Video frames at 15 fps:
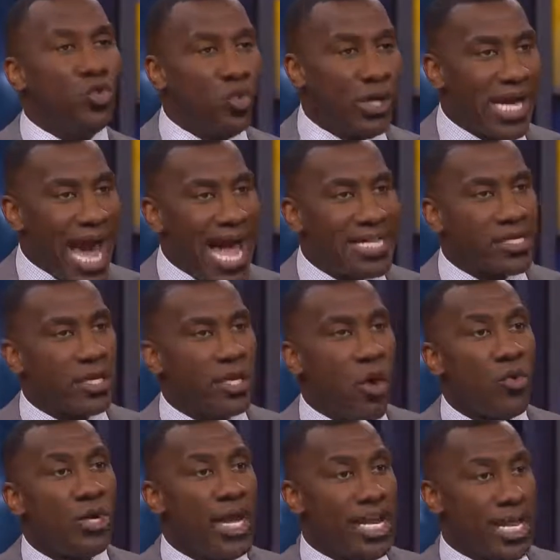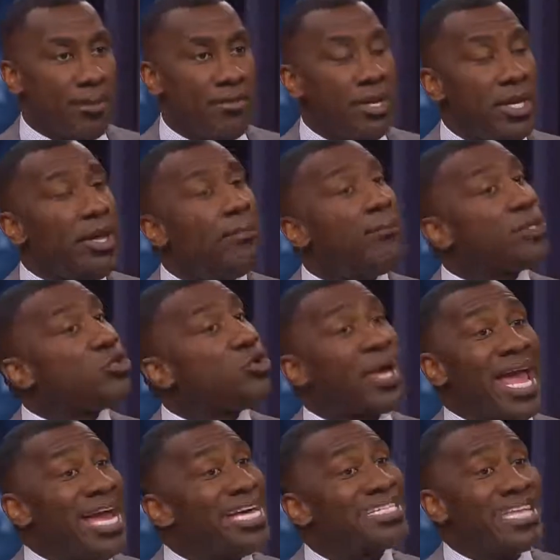You got to go get him. But
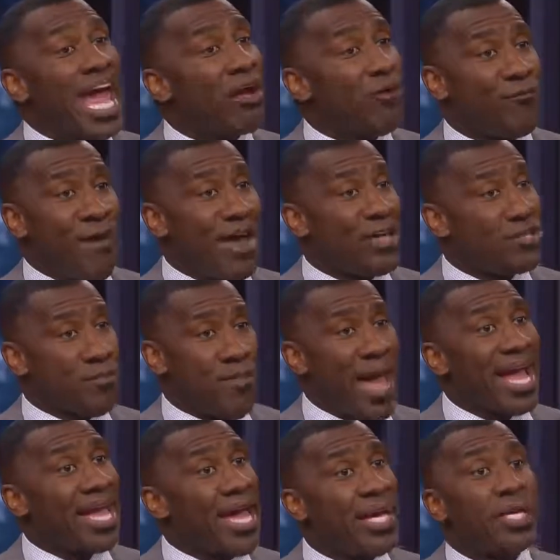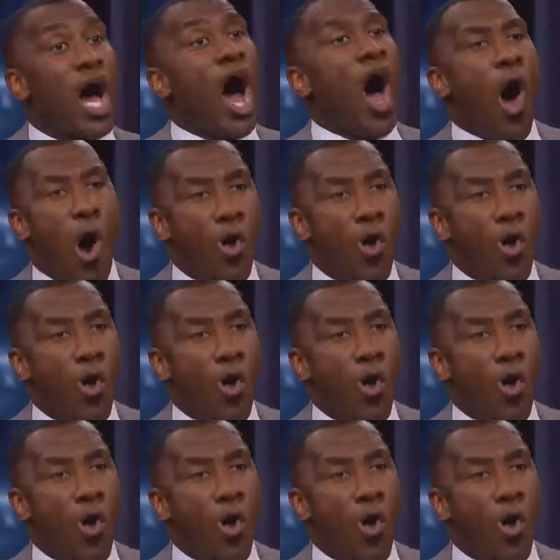you can't sacrifice your back end